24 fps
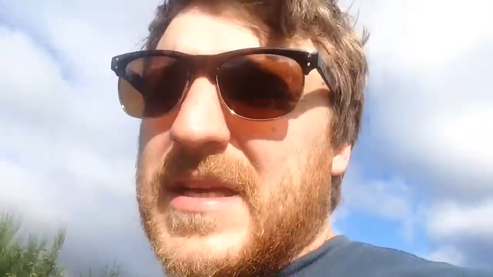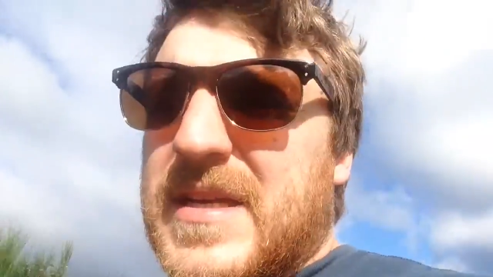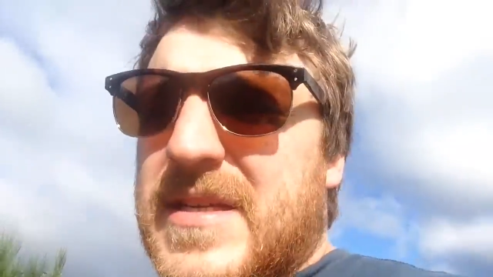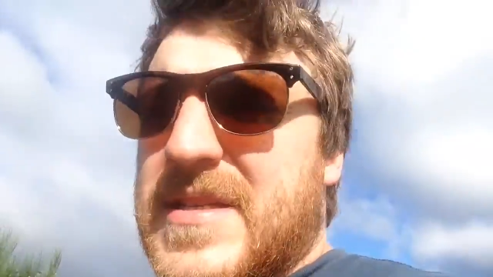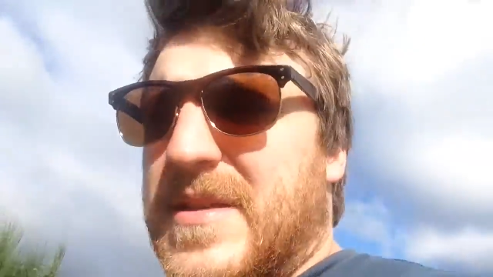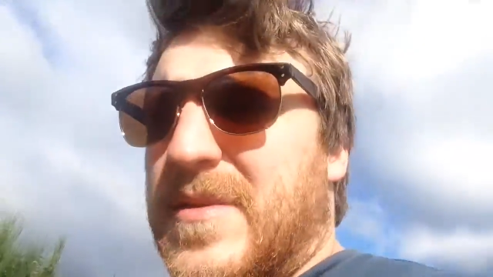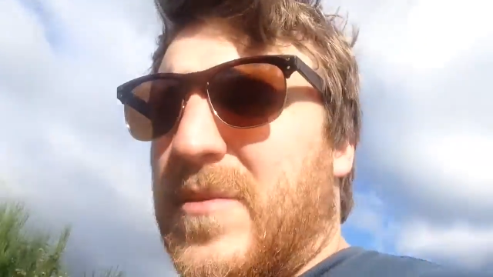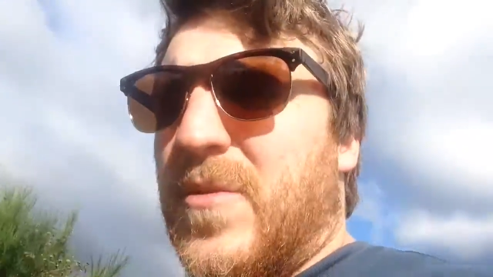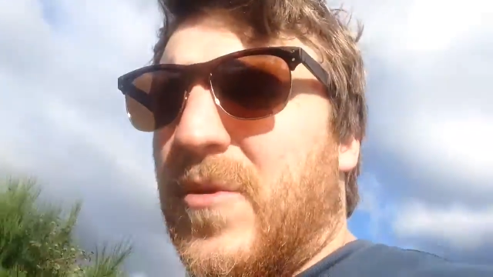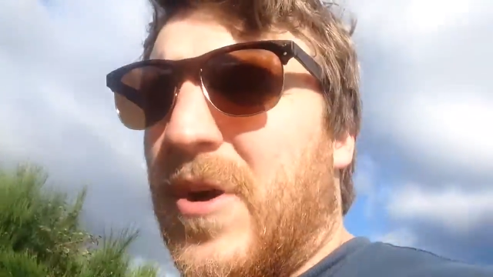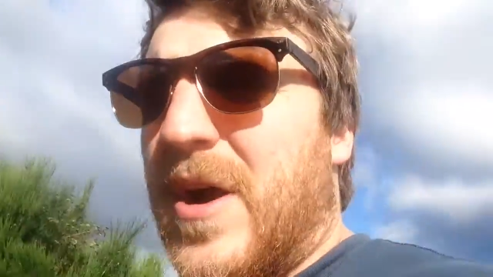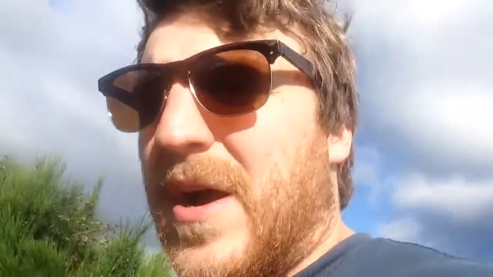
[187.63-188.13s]

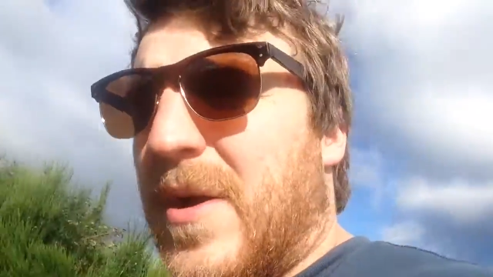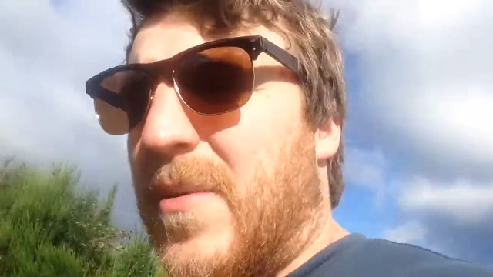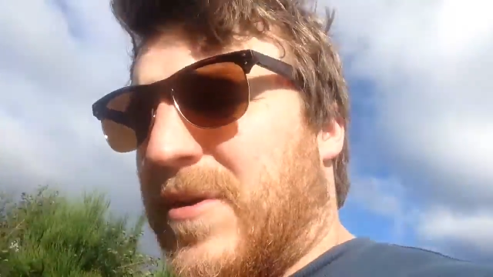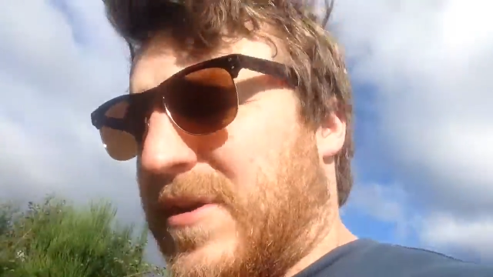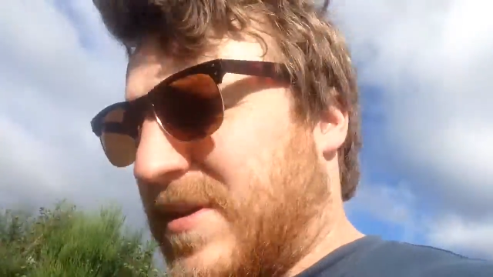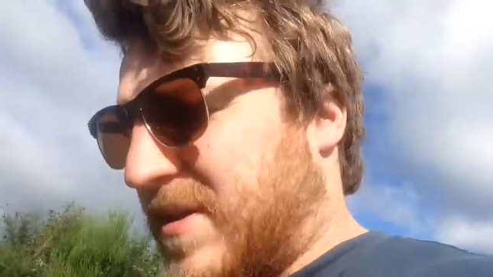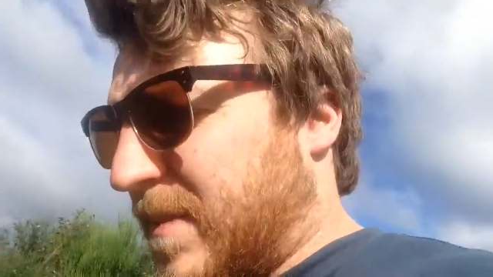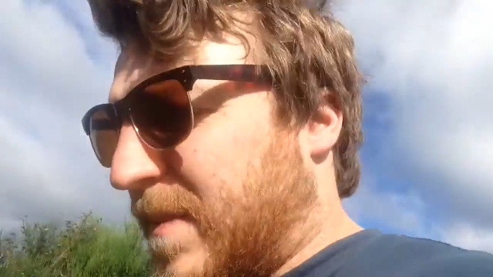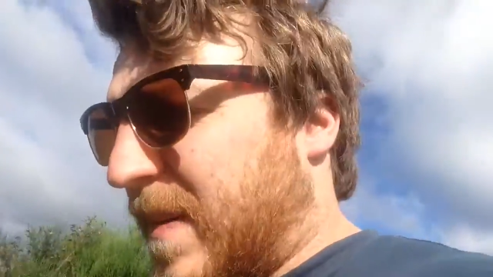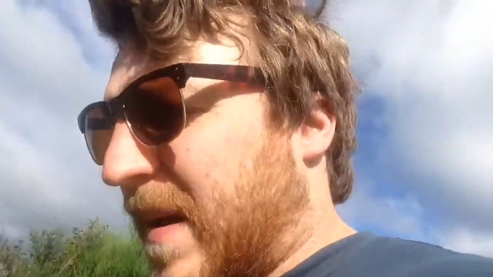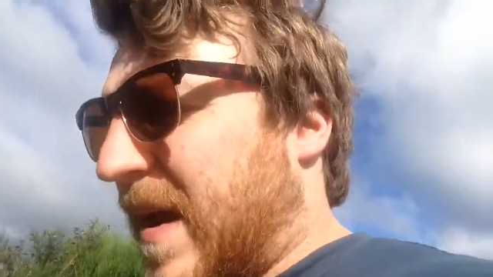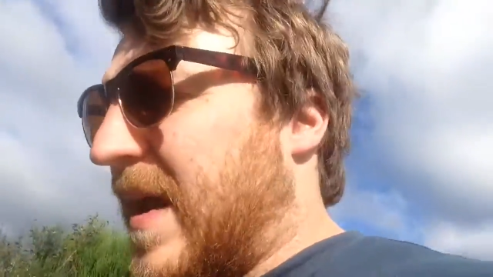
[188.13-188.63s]
isn't what I
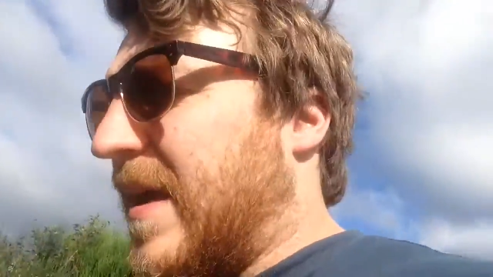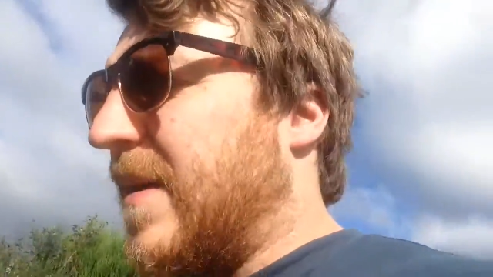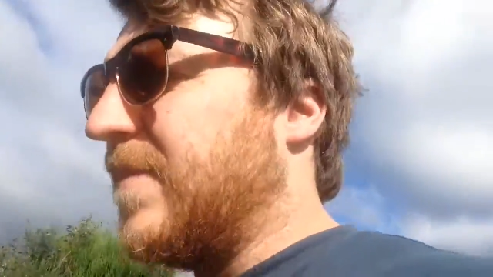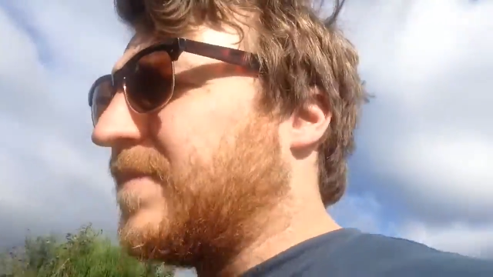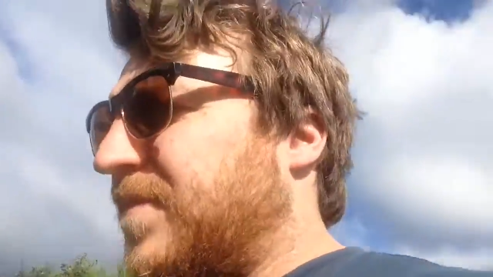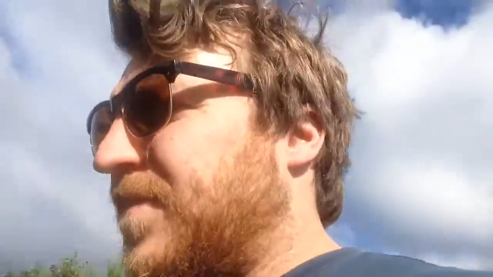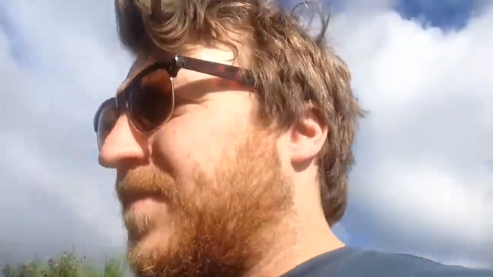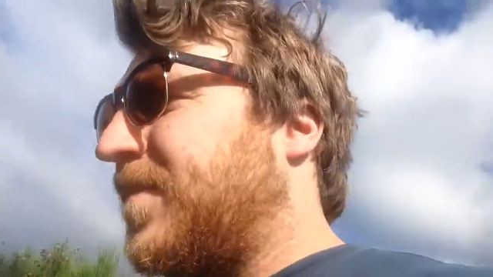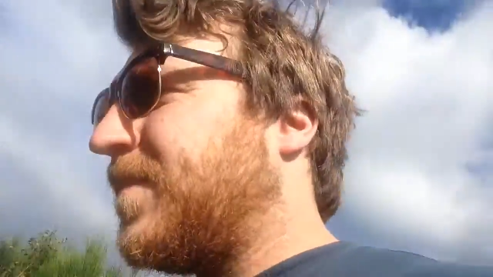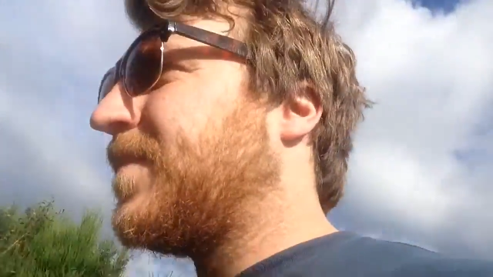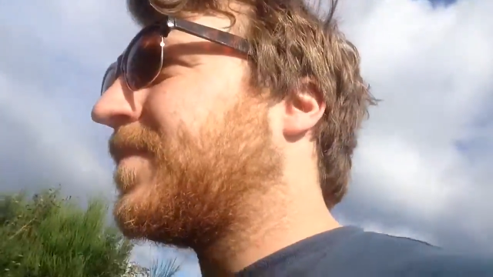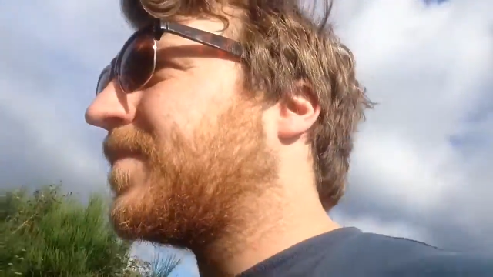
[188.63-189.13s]
want to pay,
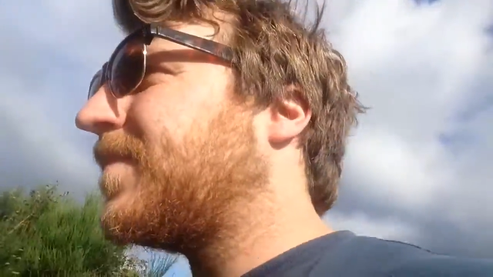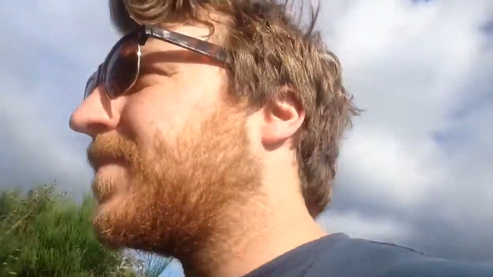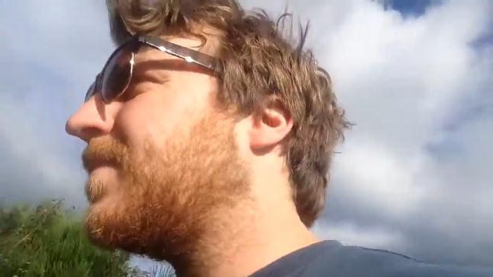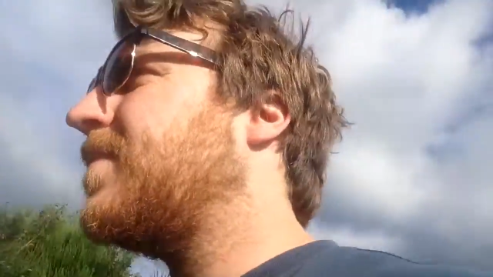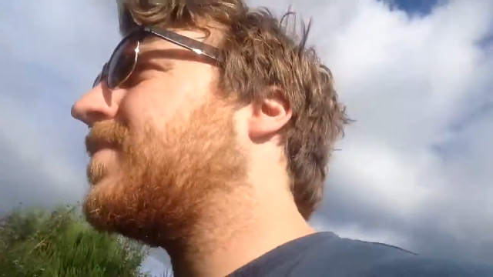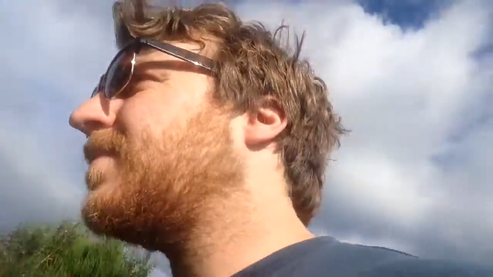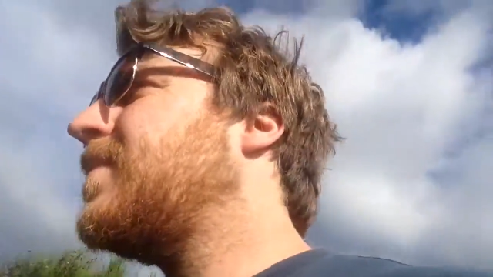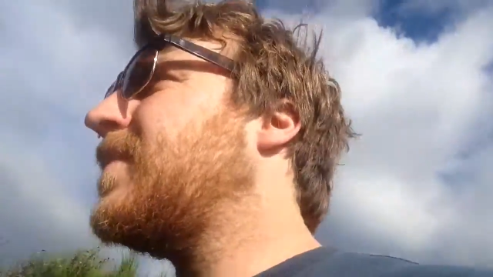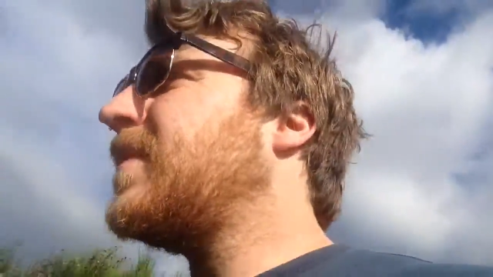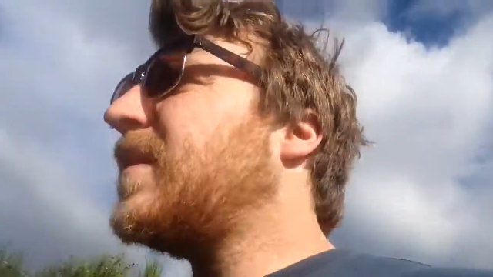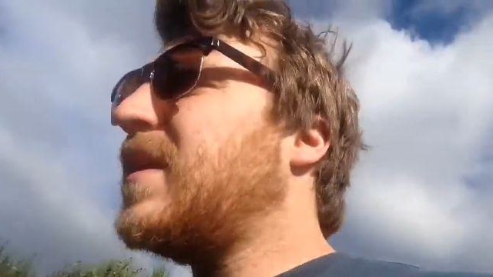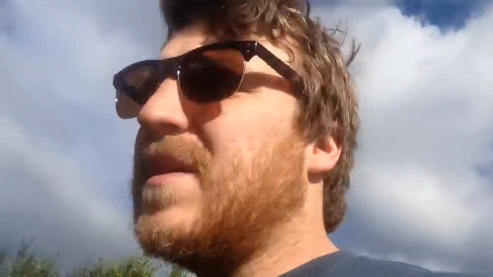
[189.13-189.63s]

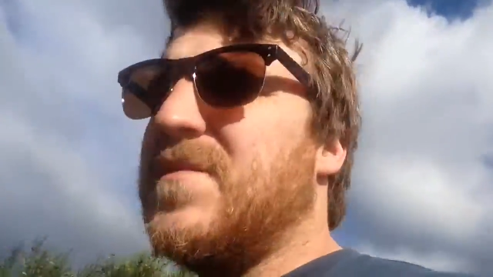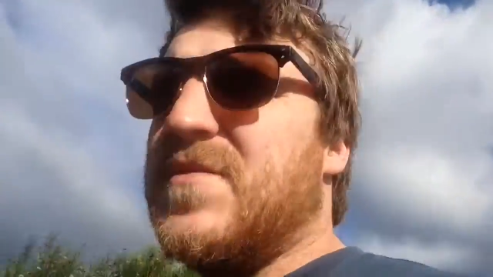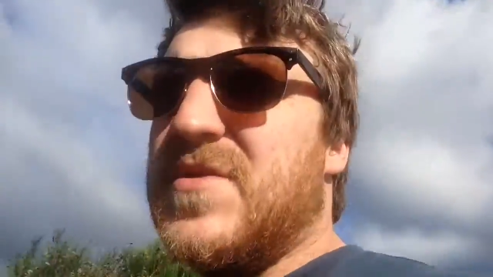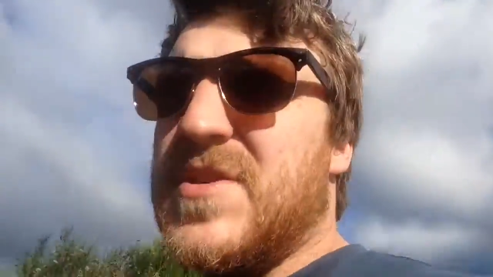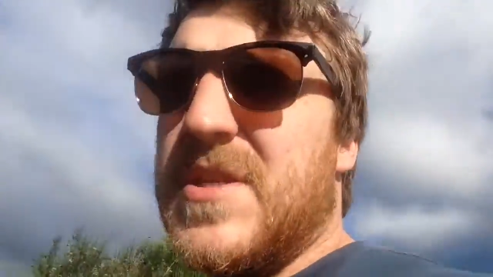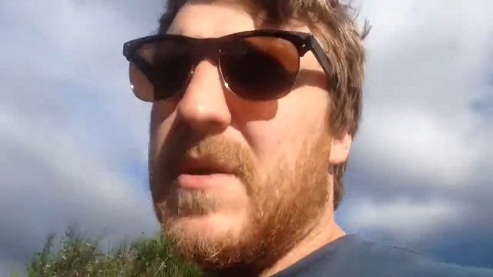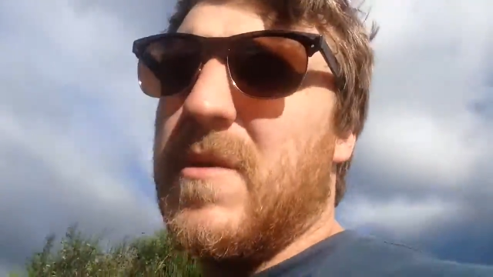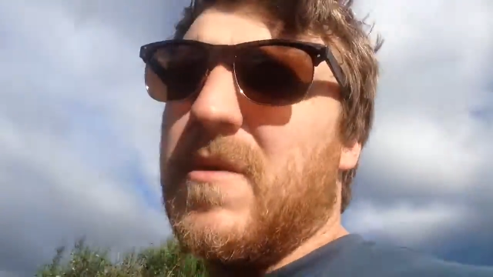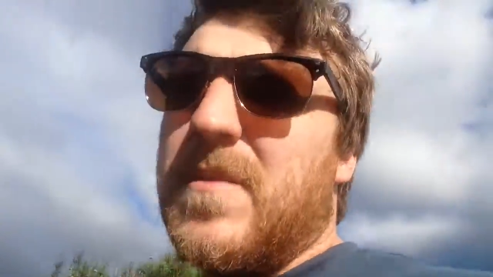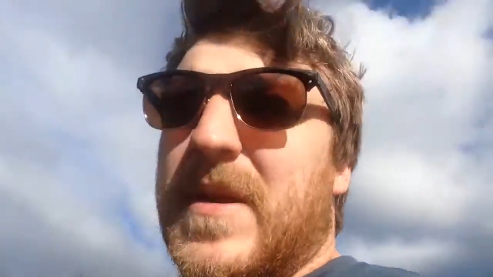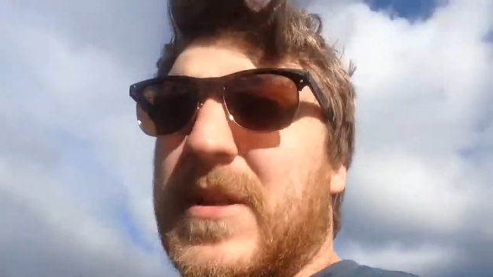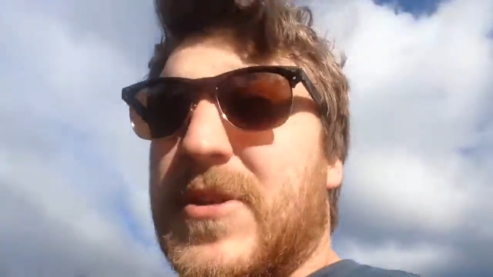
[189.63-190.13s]
if you
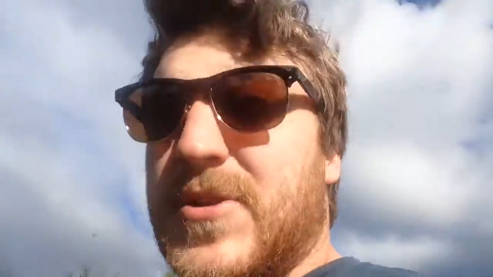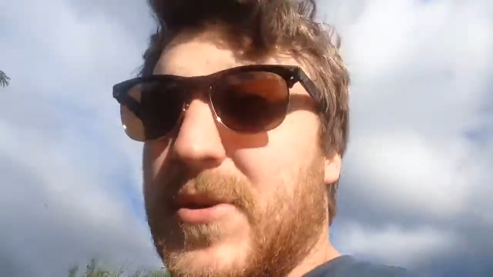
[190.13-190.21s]
see what I mean.